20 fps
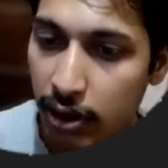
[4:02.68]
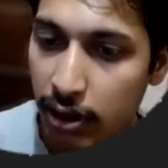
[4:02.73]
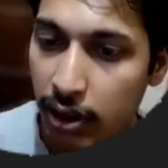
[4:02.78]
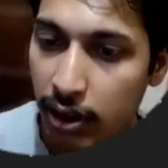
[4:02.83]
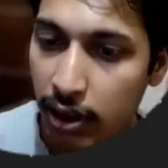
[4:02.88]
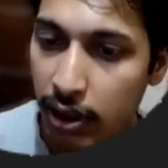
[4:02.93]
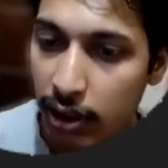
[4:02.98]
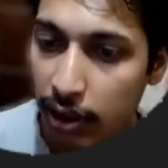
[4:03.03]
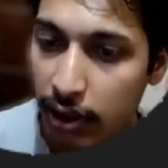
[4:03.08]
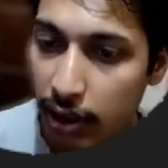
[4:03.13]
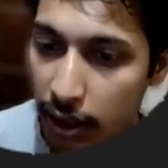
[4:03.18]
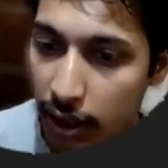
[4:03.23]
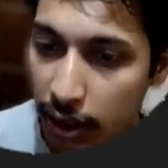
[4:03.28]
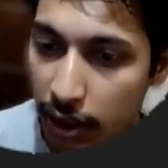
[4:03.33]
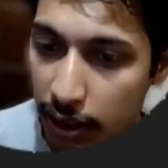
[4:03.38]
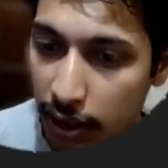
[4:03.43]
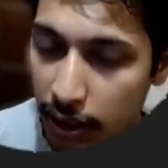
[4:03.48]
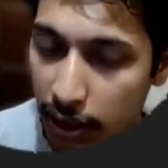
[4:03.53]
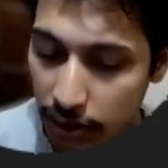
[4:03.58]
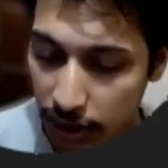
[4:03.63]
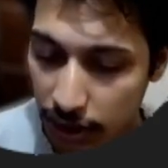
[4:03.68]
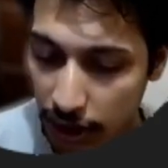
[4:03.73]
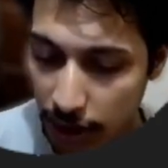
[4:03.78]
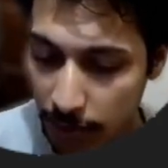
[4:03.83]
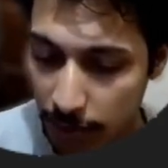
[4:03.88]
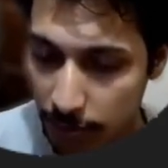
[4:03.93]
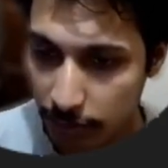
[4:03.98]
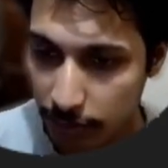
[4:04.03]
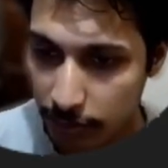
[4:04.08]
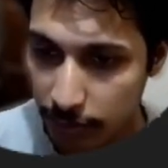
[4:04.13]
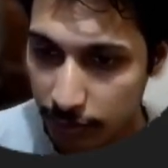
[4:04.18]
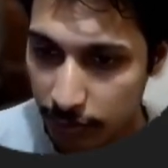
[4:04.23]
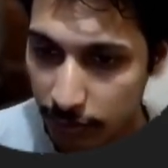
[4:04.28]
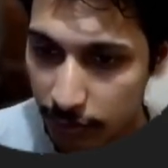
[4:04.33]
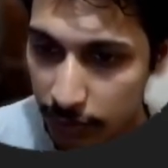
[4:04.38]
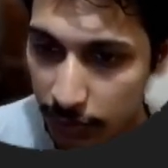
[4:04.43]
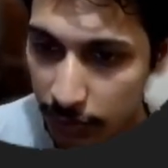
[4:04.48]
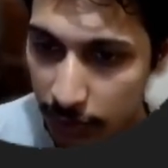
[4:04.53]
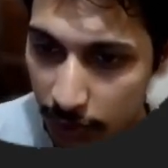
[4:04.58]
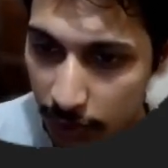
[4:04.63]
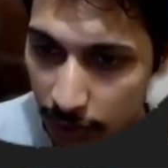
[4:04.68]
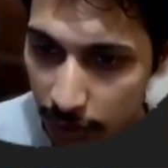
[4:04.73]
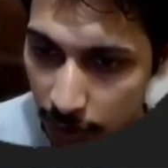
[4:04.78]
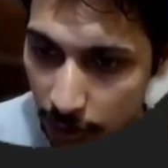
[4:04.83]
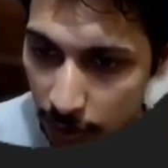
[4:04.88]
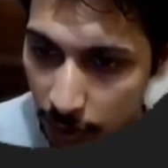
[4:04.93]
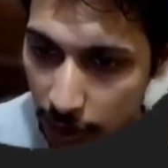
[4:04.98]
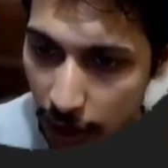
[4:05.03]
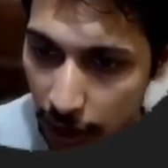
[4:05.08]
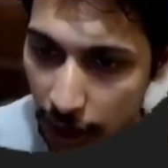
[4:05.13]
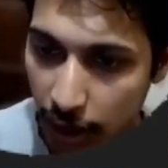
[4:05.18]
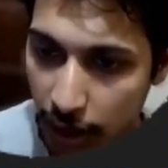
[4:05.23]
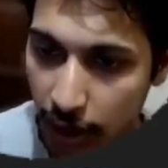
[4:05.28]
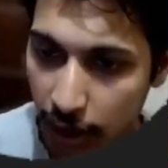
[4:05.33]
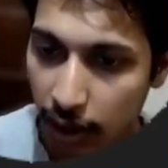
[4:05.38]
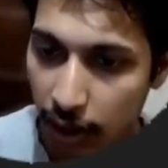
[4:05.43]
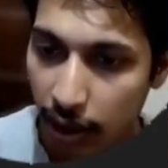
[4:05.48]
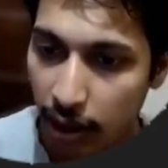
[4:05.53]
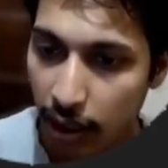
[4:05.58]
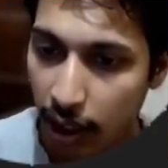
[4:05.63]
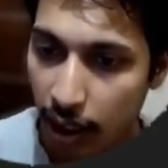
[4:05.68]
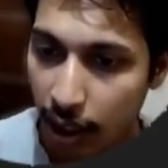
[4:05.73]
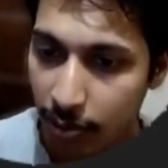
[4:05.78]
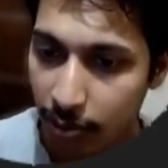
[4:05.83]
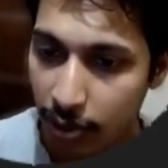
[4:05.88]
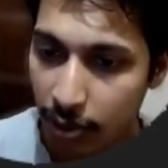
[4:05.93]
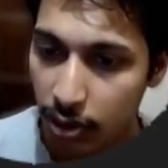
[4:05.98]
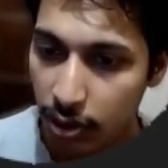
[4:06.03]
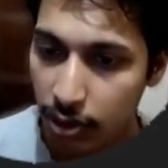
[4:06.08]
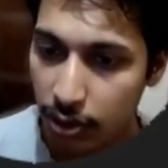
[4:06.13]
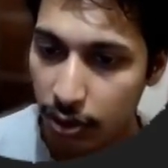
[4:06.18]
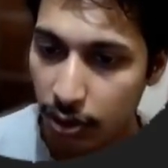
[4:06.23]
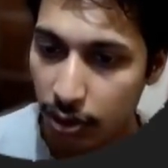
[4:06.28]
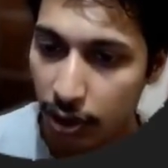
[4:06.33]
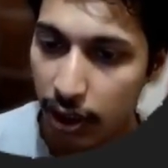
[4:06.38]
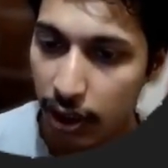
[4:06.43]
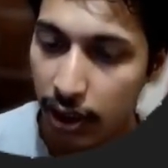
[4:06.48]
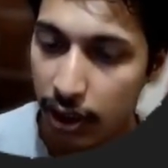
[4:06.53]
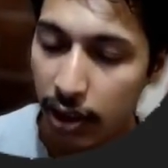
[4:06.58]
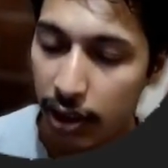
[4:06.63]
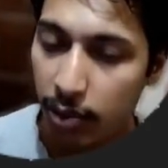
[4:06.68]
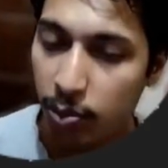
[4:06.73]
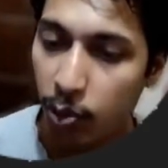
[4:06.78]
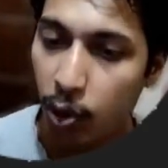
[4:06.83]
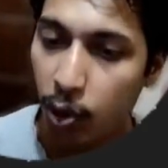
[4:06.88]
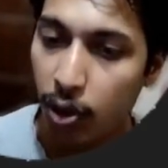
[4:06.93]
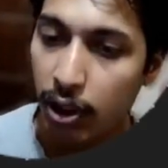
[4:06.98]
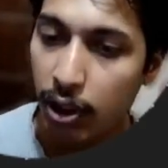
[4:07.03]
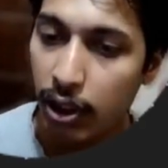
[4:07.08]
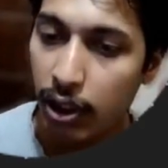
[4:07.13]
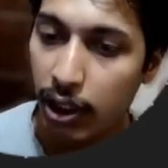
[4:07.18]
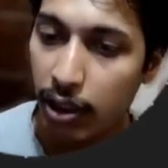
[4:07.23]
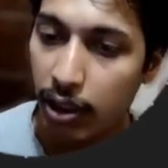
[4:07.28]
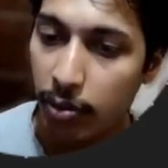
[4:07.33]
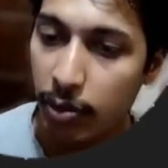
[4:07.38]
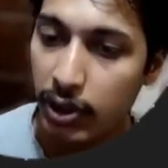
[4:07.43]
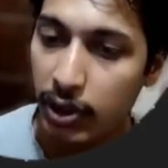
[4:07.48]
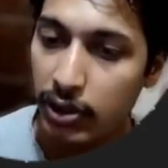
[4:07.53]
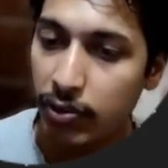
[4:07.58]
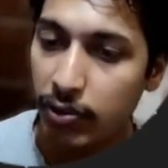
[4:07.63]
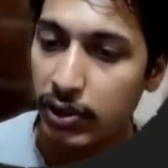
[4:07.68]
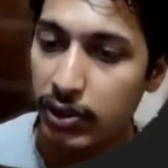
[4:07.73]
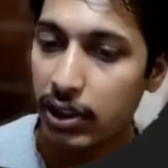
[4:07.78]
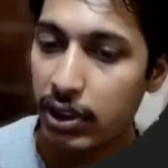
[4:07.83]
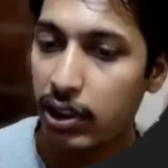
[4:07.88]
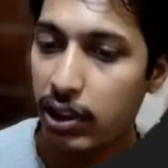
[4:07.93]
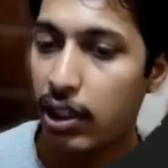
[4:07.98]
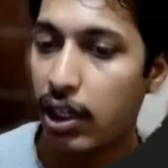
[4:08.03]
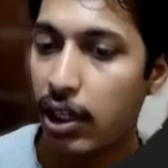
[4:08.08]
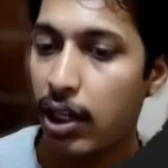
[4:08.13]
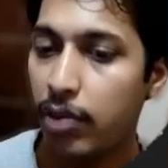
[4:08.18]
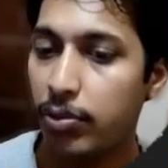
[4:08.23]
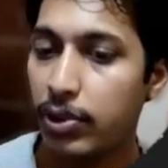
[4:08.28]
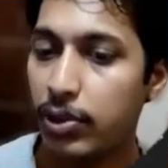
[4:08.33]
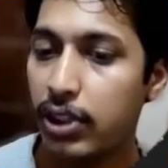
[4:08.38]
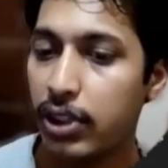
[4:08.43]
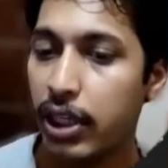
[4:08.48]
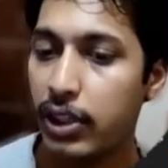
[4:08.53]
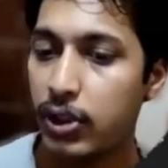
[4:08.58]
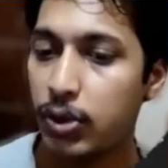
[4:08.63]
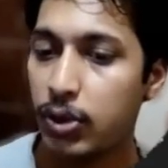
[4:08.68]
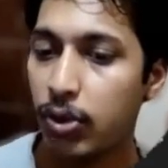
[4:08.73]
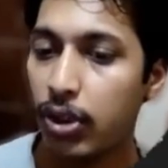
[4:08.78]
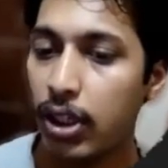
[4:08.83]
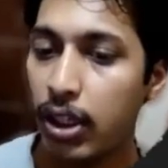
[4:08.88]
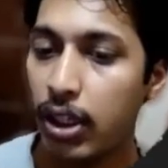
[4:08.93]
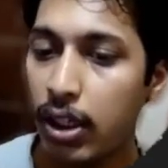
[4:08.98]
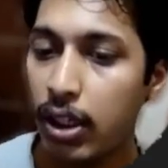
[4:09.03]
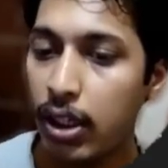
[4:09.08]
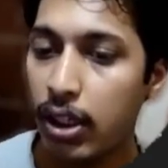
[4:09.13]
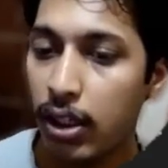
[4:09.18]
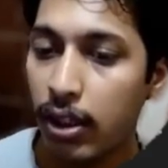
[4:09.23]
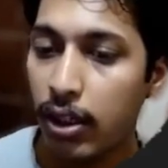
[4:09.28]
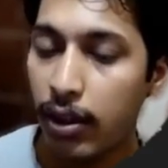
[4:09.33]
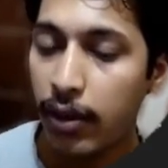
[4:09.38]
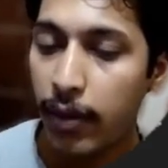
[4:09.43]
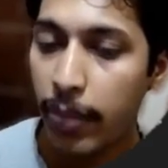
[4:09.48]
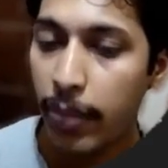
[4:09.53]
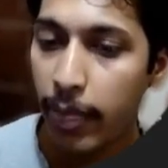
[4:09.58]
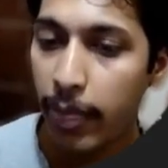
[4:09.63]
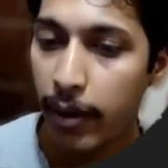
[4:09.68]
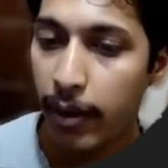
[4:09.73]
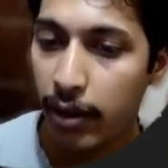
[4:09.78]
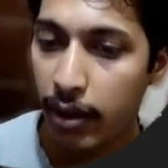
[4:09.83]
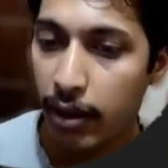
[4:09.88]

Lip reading: than Shyam. Okay. Ram is also younger than Mohan. It means we say that Ram is the actual Ram